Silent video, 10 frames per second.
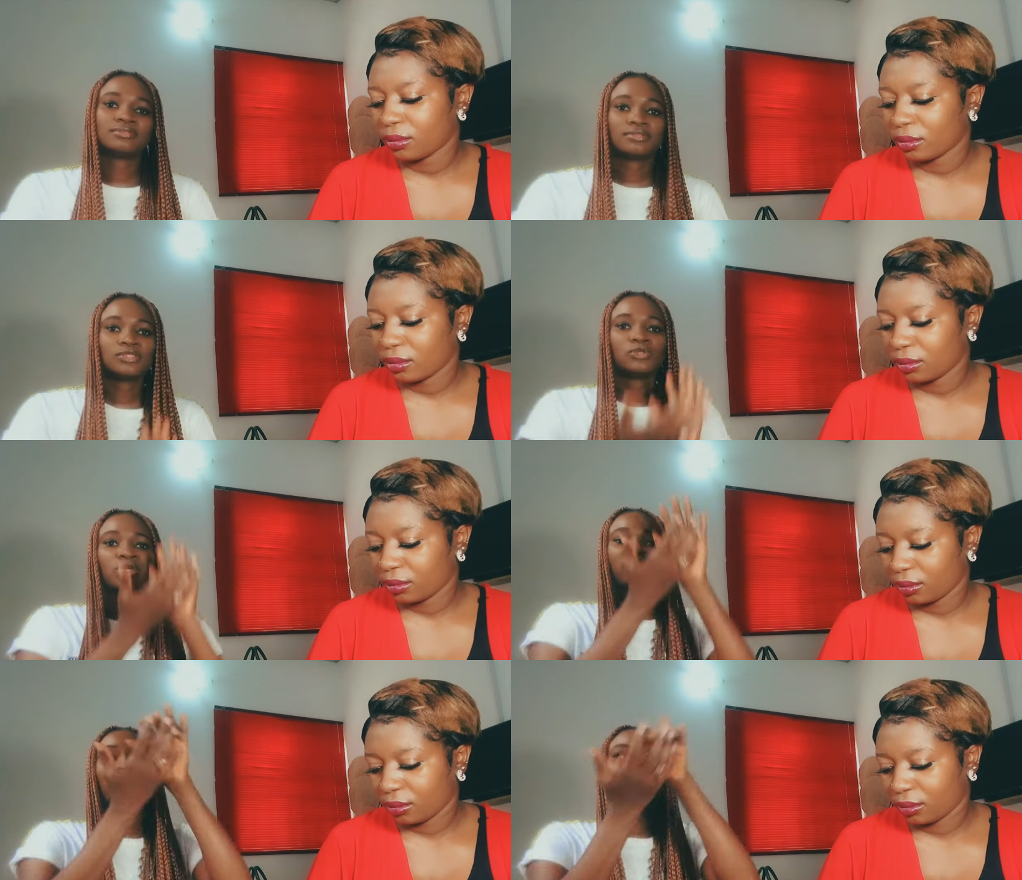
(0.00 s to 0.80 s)
Speaker 1: you
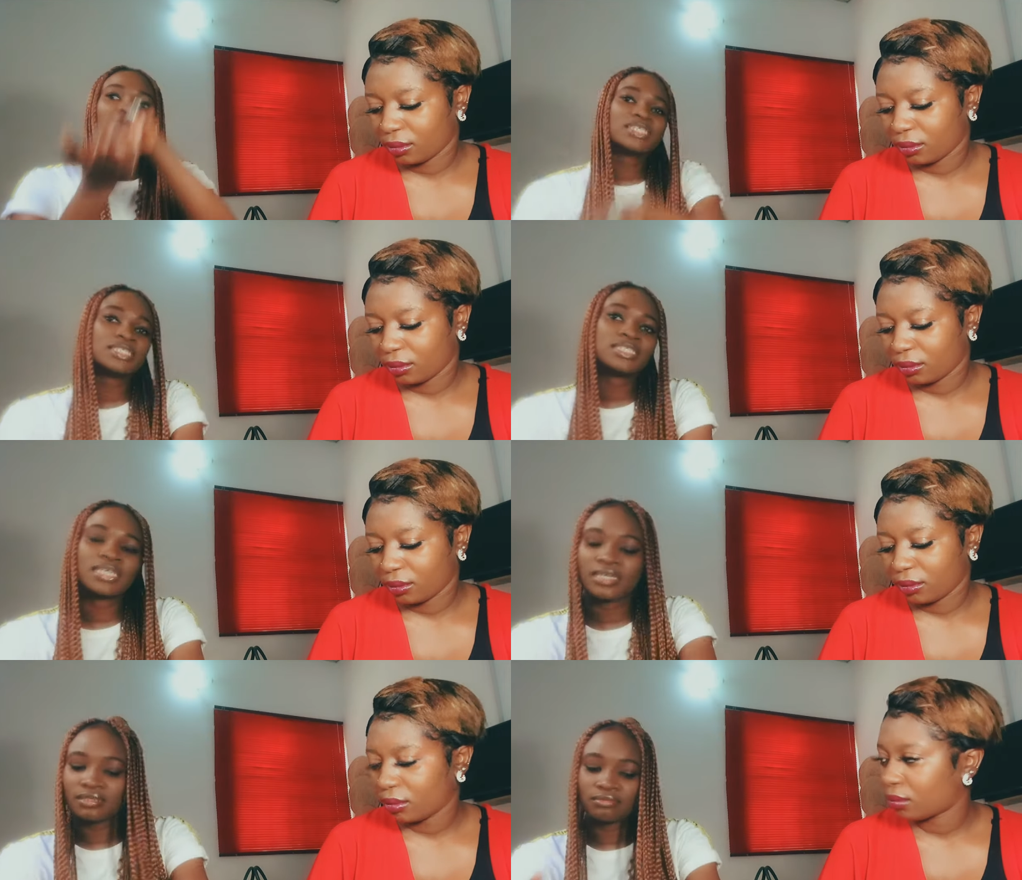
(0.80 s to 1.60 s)
invested
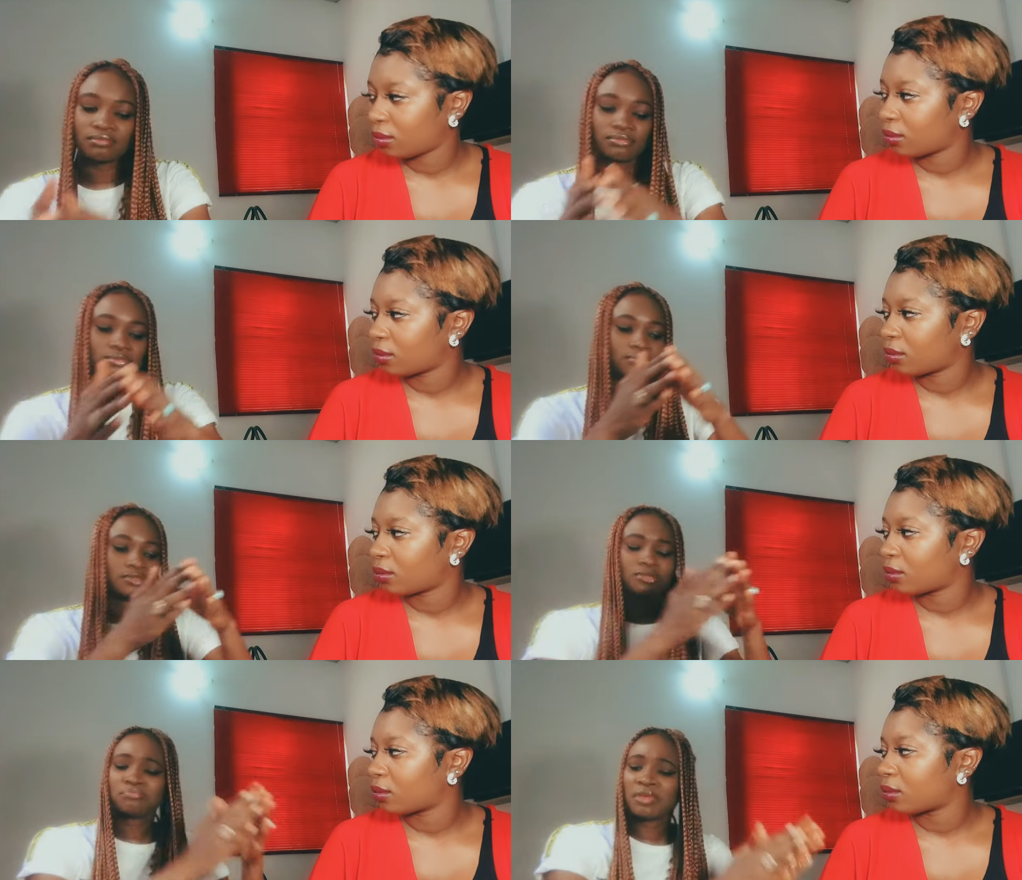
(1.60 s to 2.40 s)
in
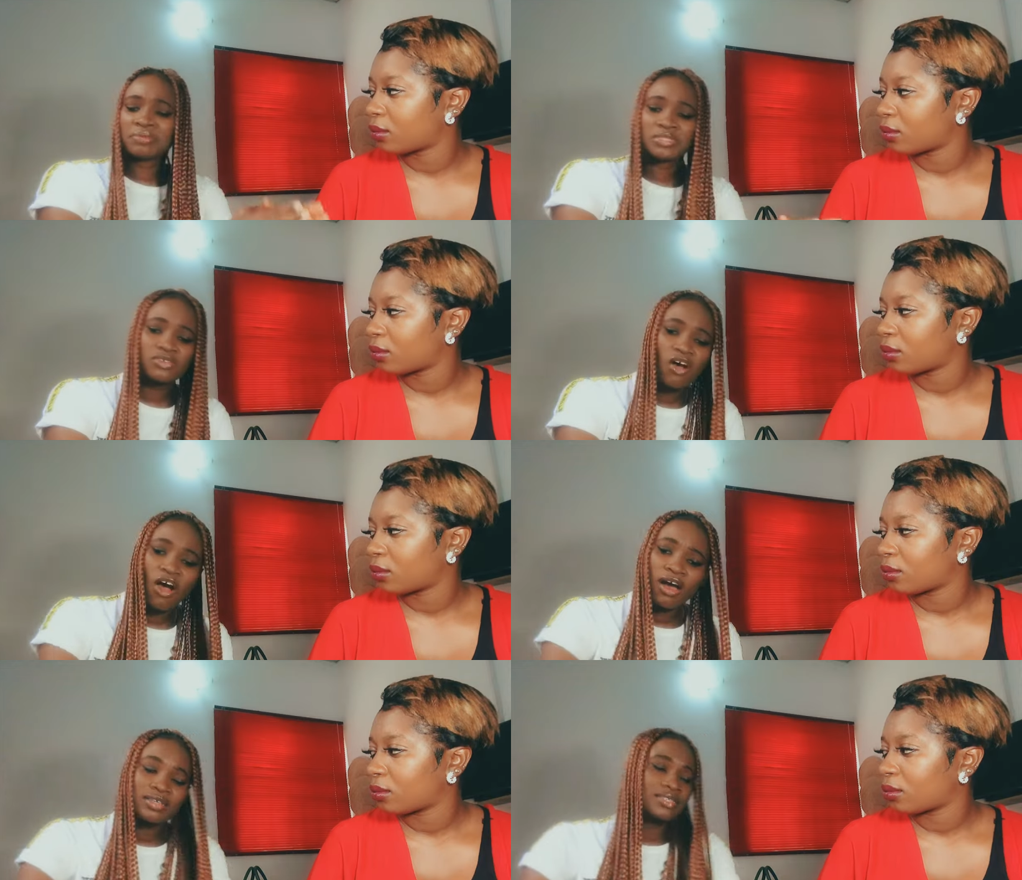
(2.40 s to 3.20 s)
maybe
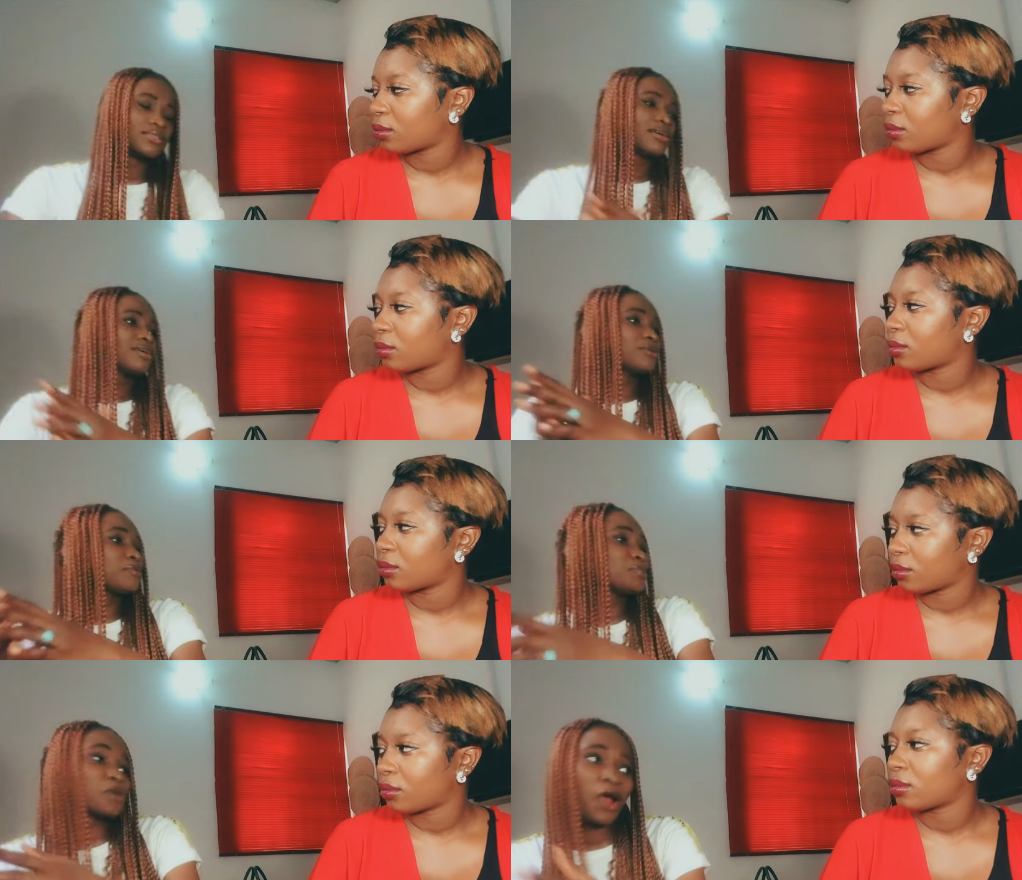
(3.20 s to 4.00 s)
stocks
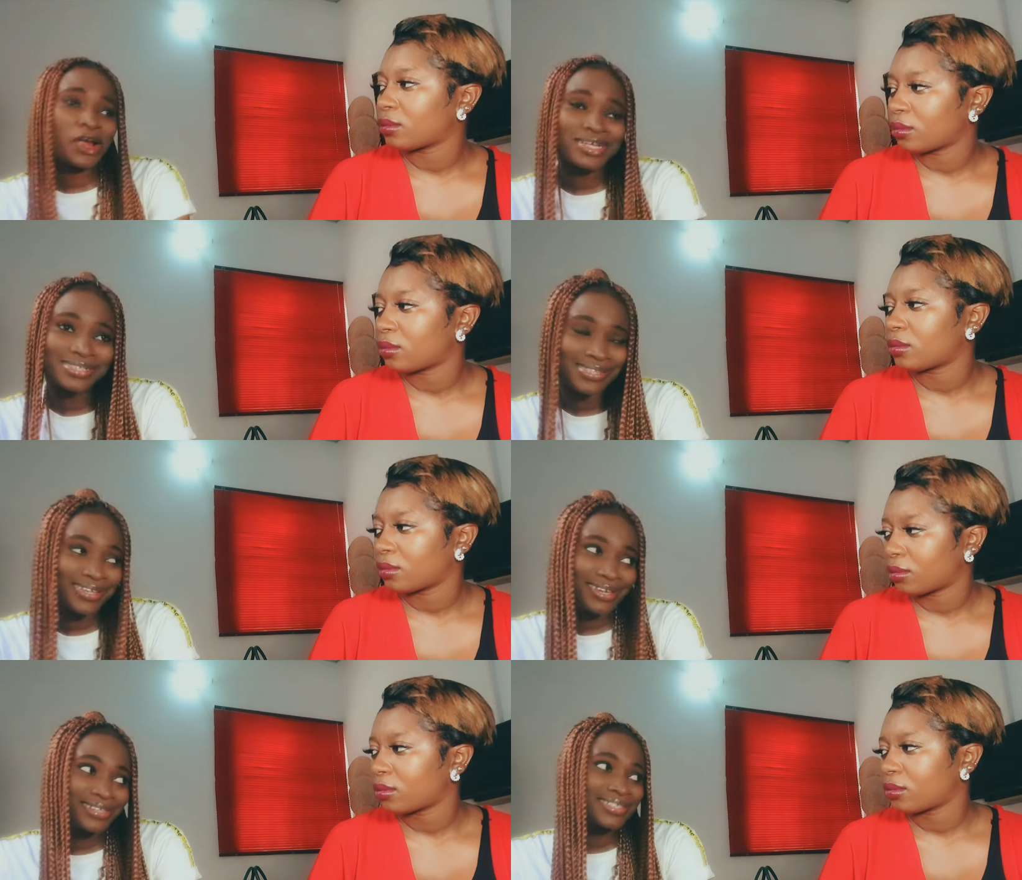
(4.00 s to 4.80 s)

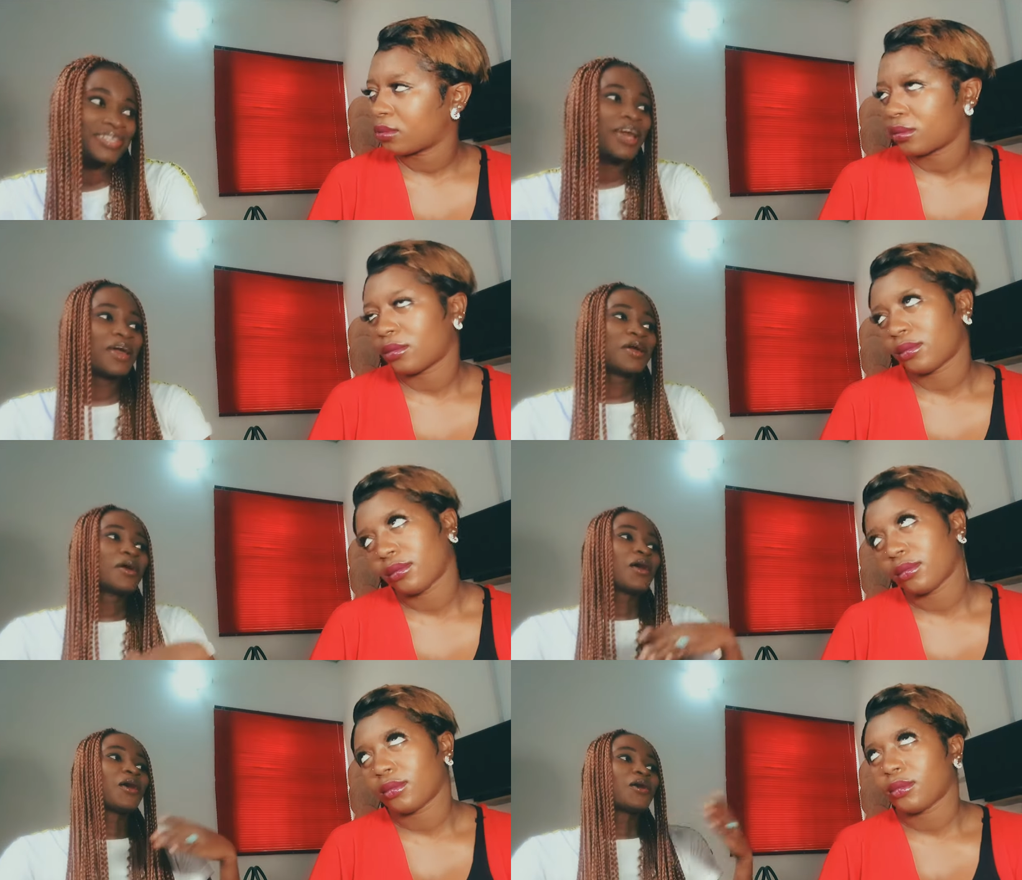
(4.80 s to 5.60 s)
cryptocurrencies
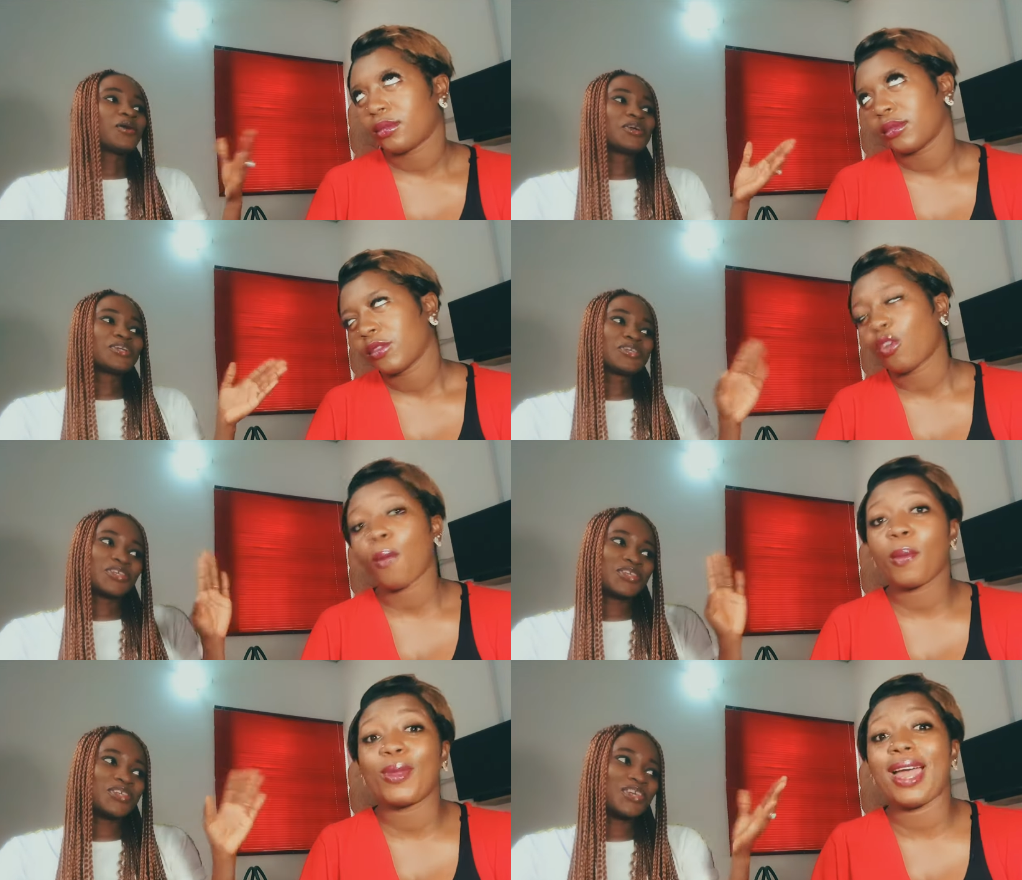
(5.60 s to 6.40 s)
Speaker 2: for
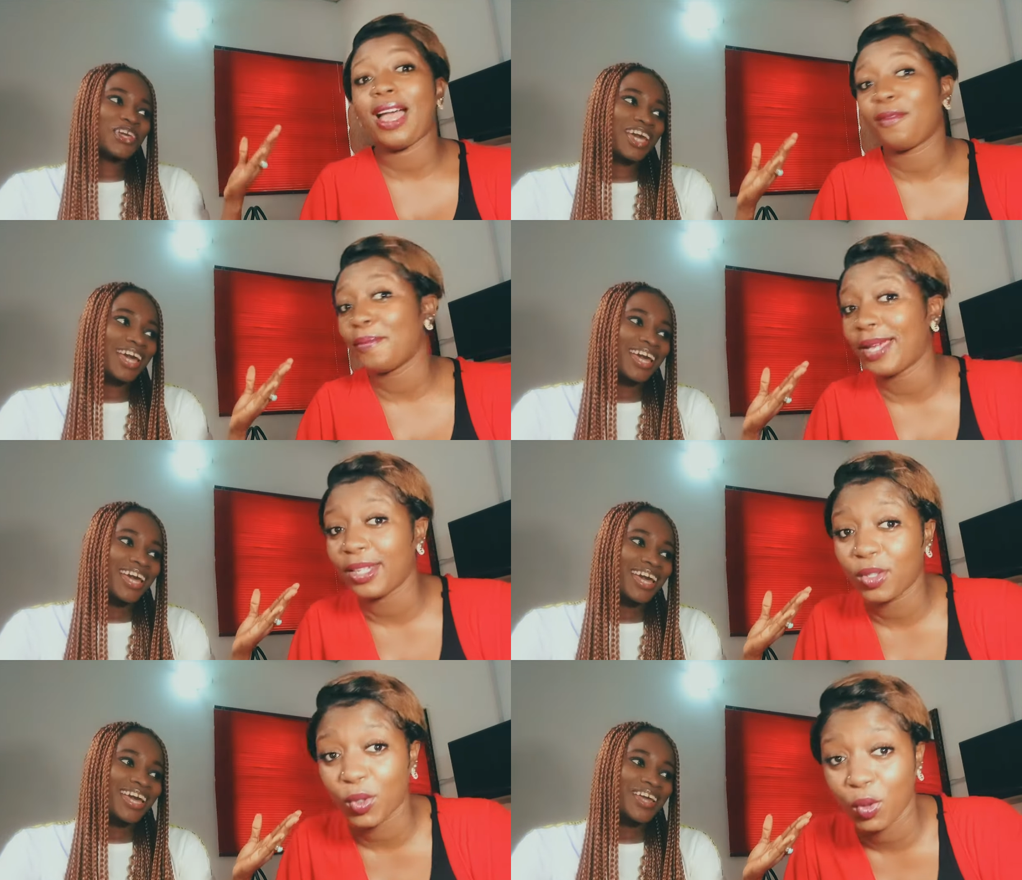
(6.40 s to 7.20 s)
people that have mind
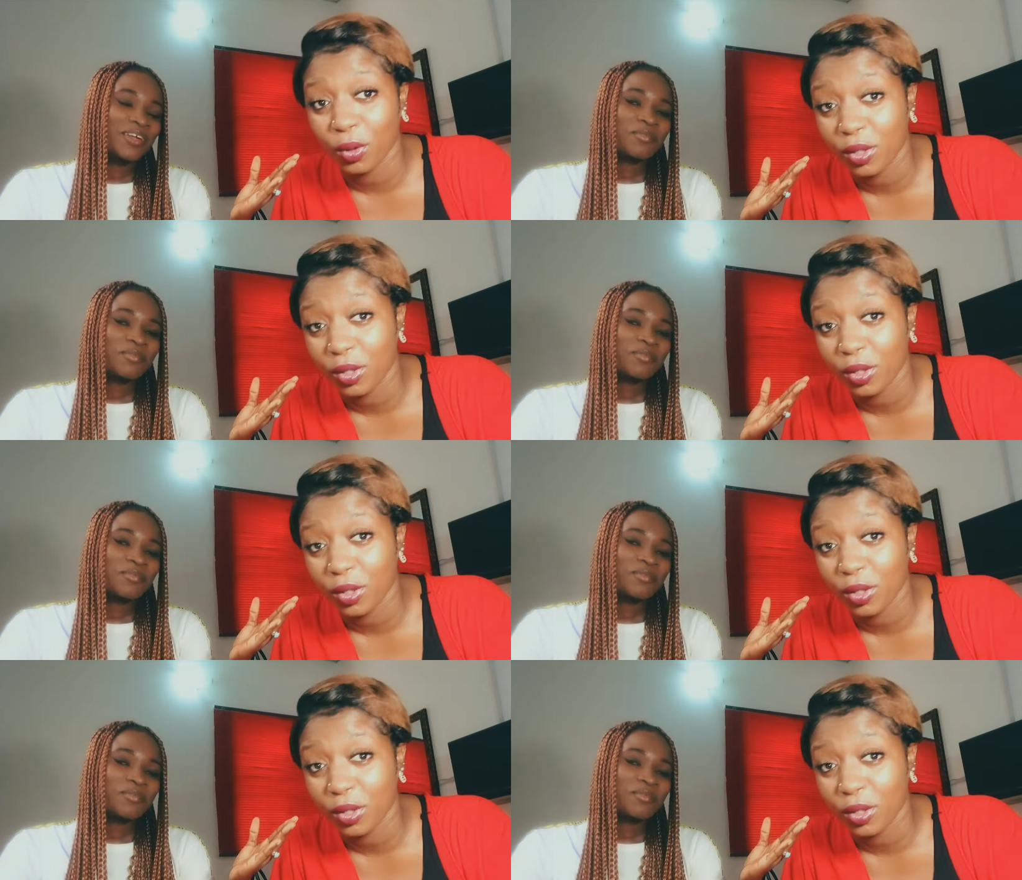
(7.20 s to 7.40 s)
to do it